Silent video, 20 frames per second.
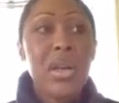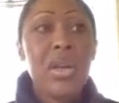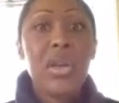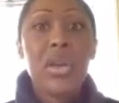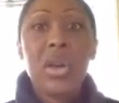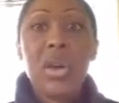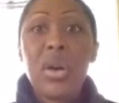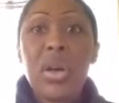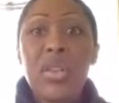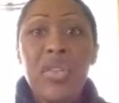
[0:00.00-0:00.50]

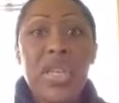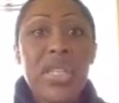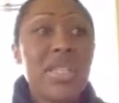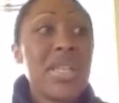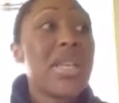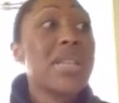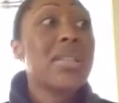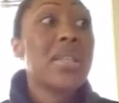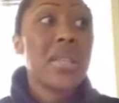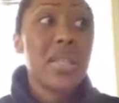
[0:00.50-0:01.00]
If he
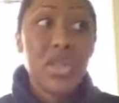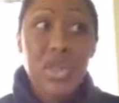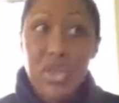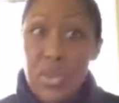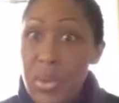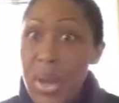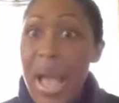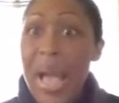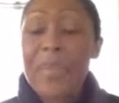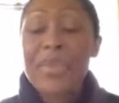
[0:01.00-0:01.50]
says
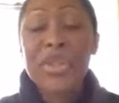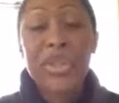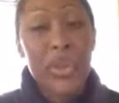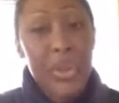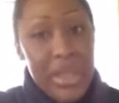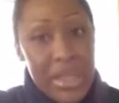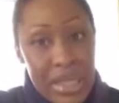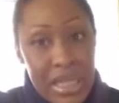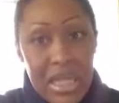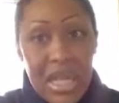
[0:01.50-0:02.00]
you
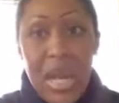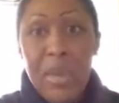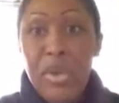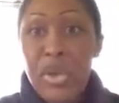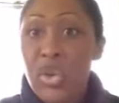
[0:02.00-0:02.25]
absolutely need to come